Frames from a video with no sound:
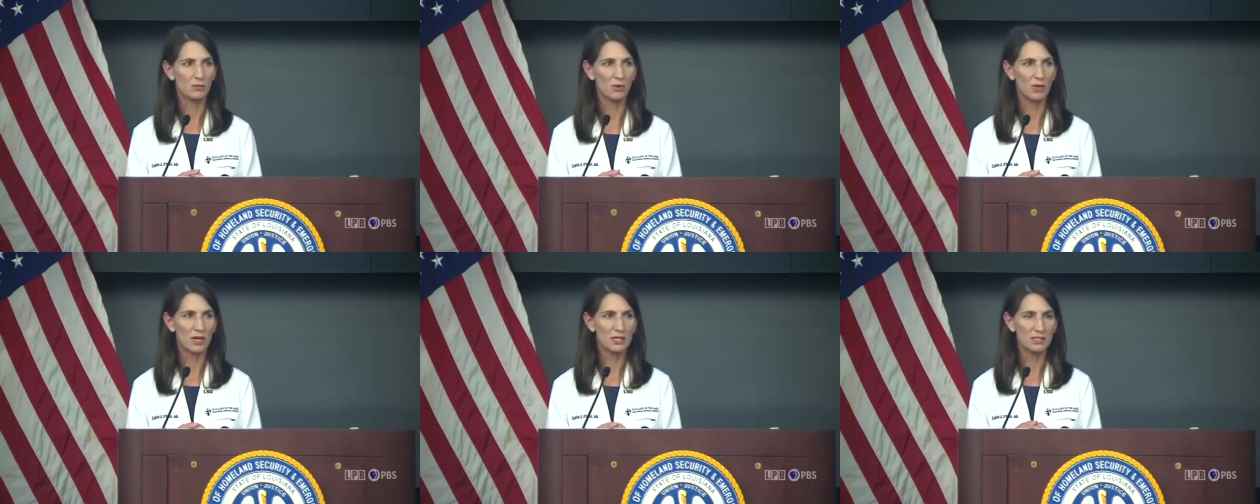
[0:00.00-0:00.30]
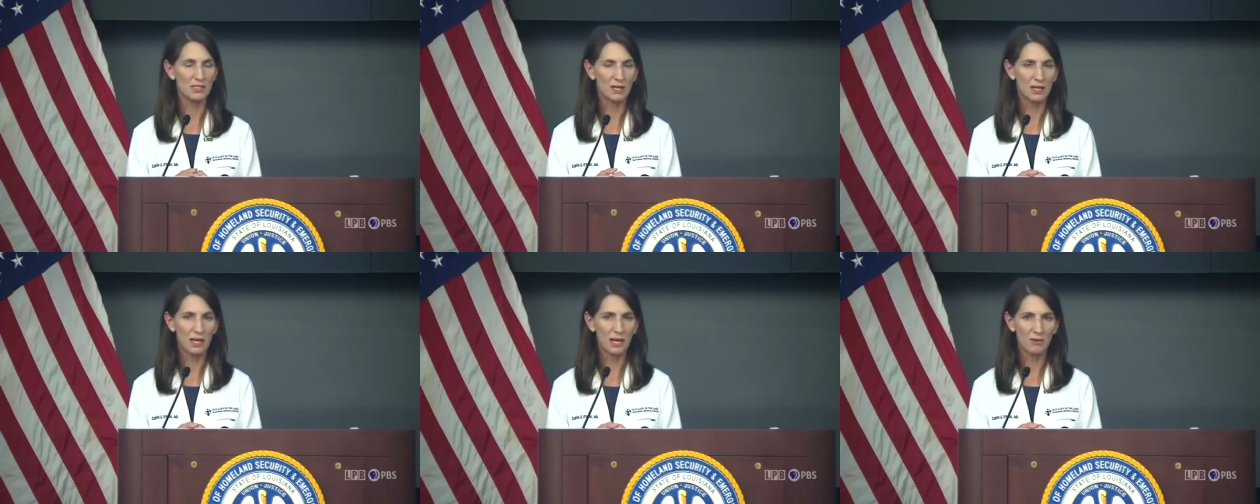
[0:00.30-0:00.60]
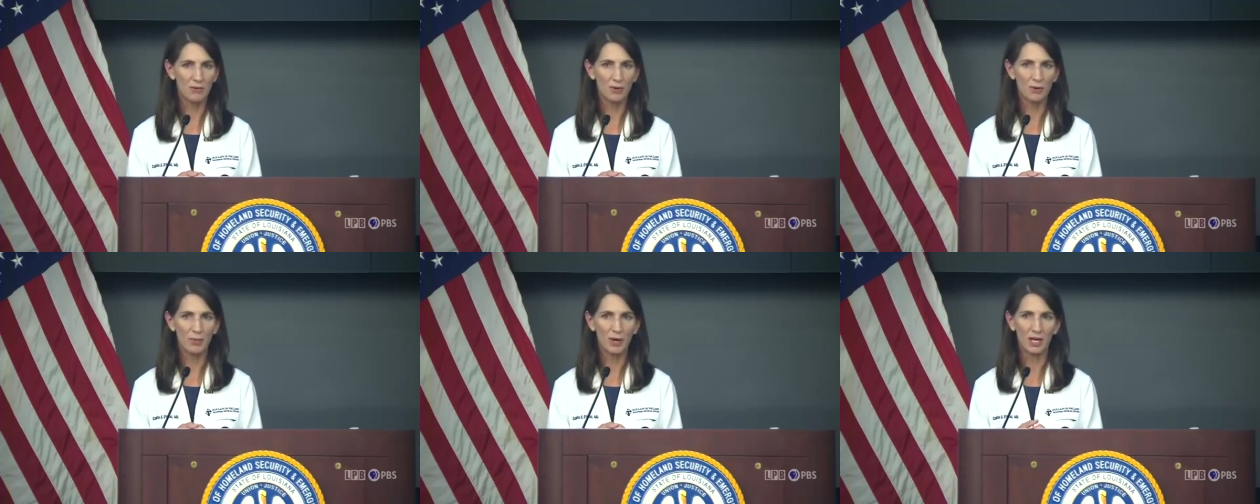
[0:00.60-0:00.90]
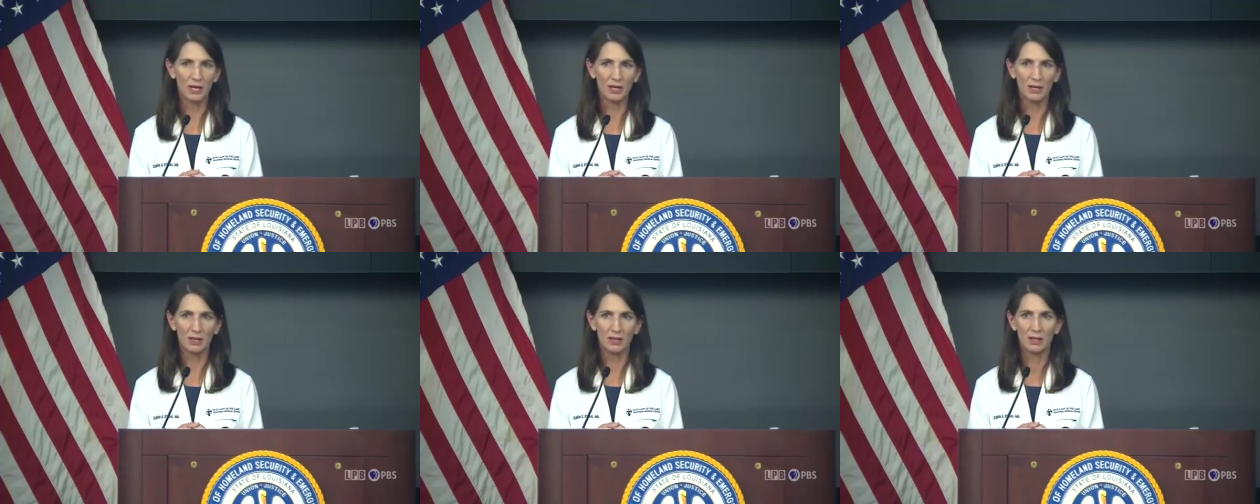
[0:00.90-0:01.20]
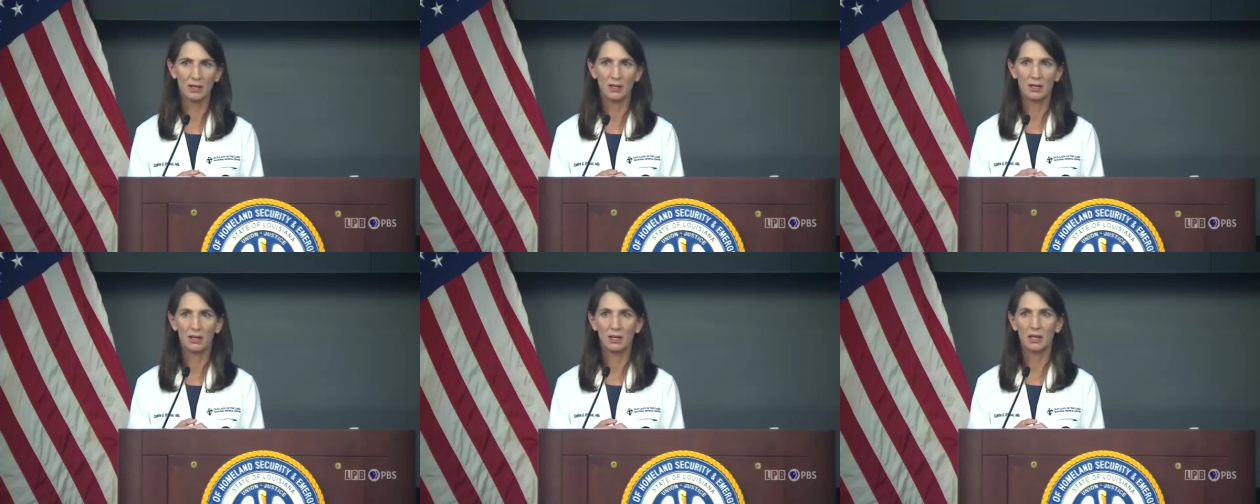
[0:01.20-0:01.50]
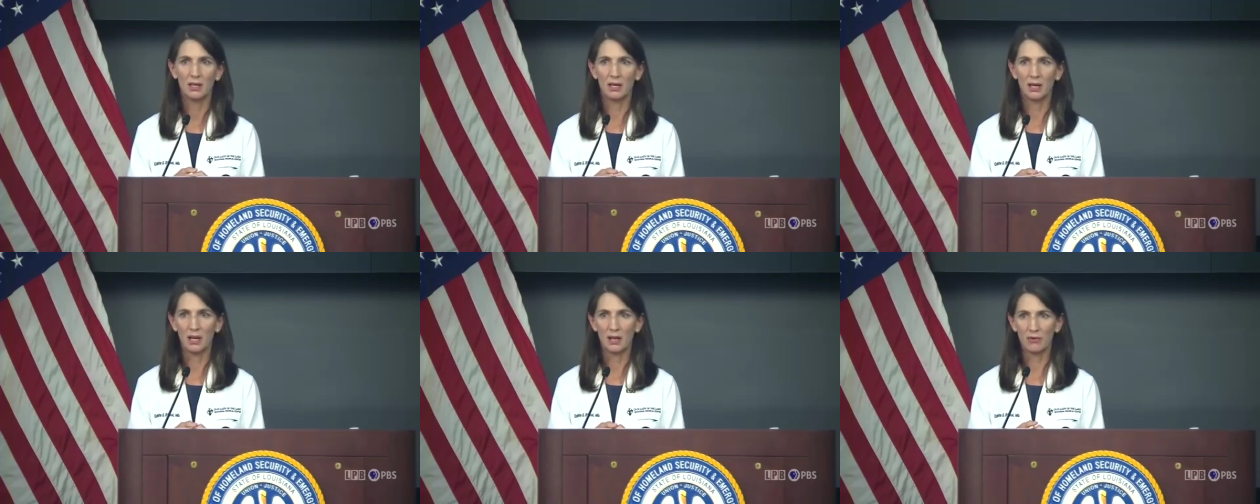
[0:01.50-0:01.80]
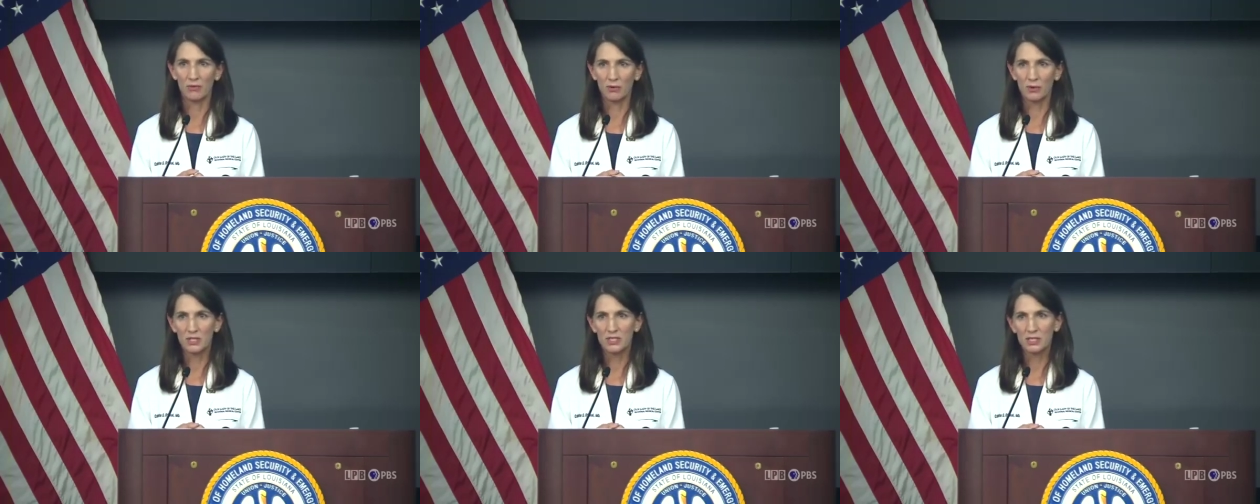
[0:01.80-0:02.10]
We're asking everybody in
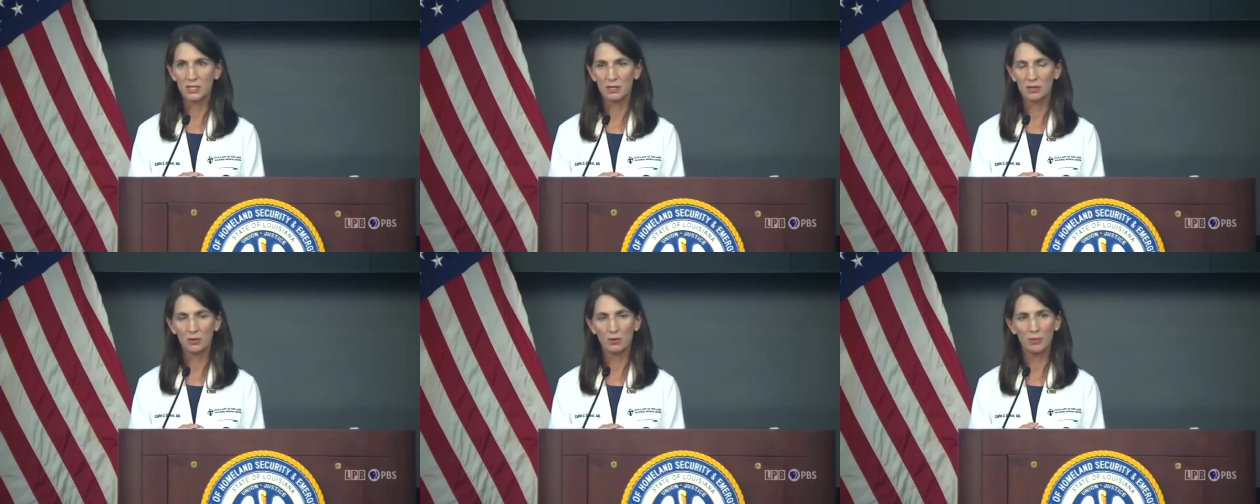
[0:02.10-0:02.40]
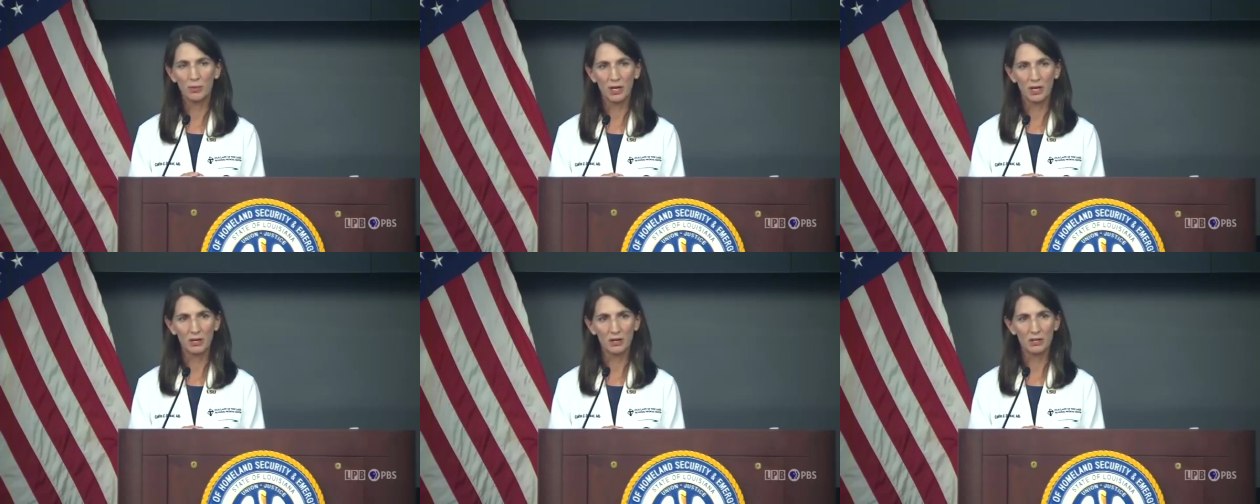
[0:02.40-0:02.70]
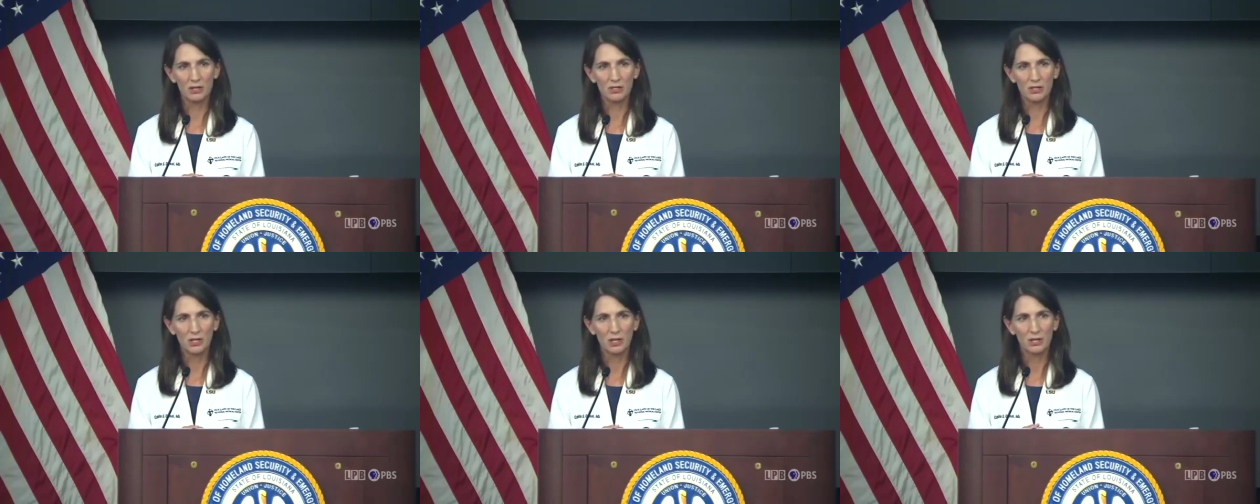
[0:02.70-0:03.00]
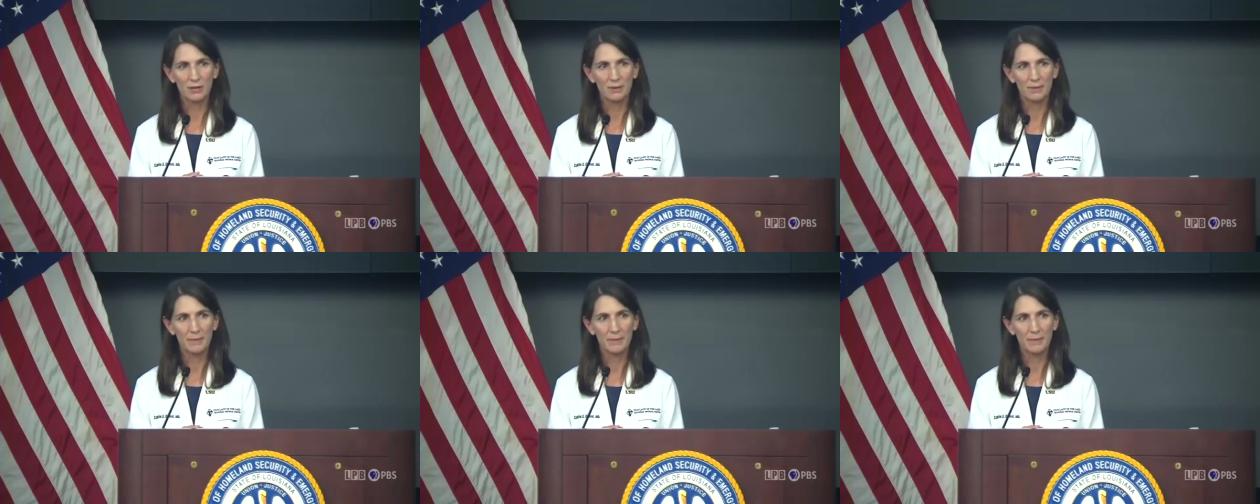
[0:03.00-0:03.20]
every single parish,